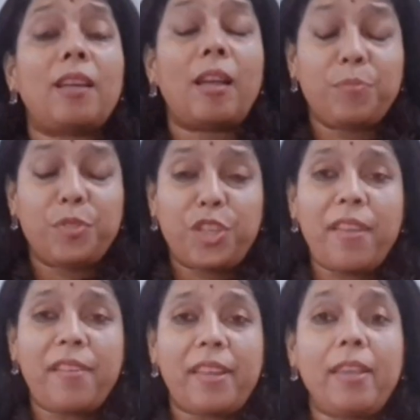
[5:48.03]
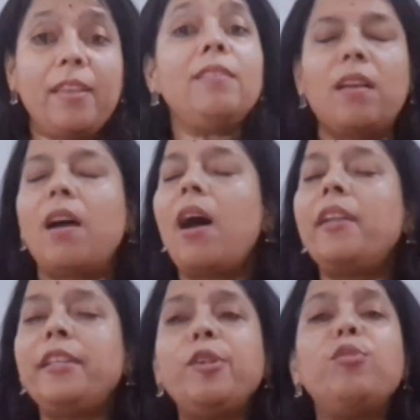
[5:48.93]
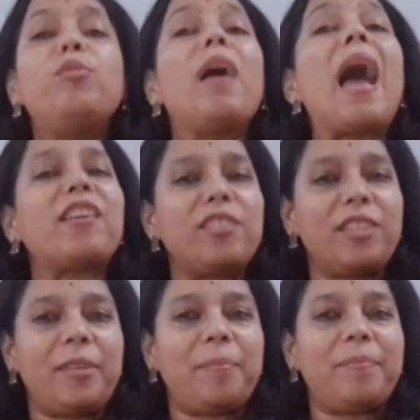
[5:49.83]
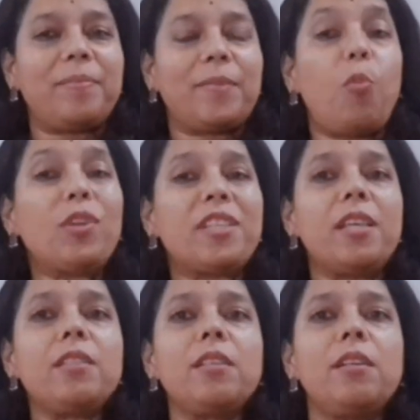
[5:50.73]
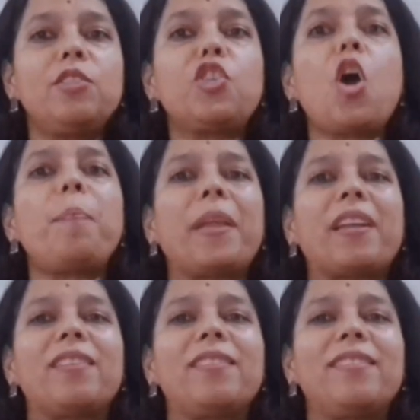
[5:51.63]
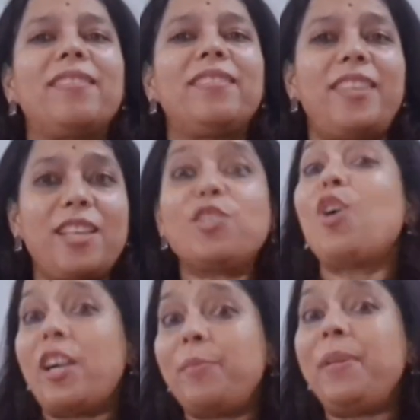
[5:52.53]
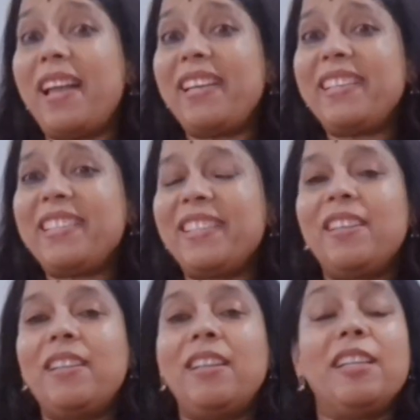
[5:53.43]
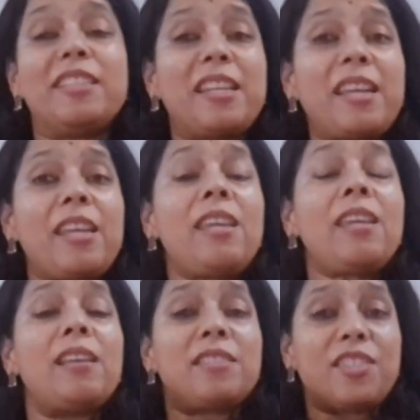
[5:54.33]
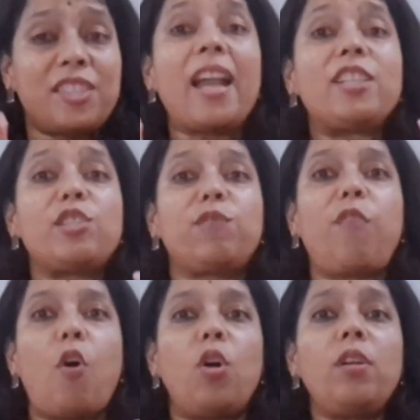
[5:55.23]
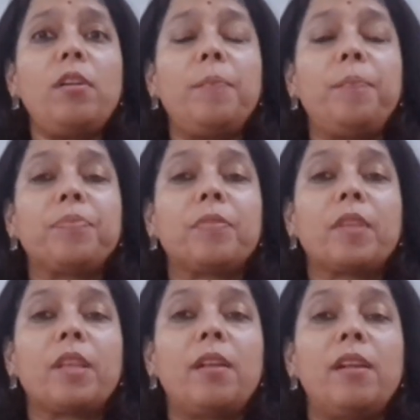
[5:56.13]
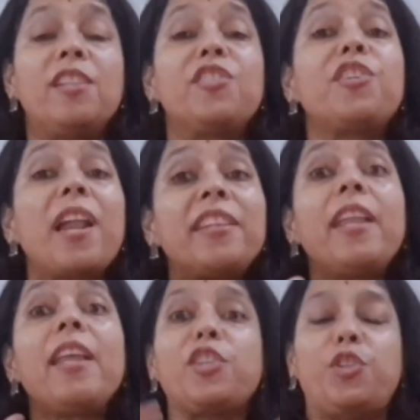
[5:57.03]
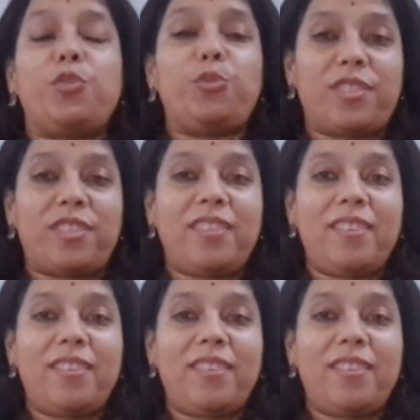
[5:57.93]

I'm sharing a new acronym, which is TOPIC. Yes, you heard me right. T stands for trending issues.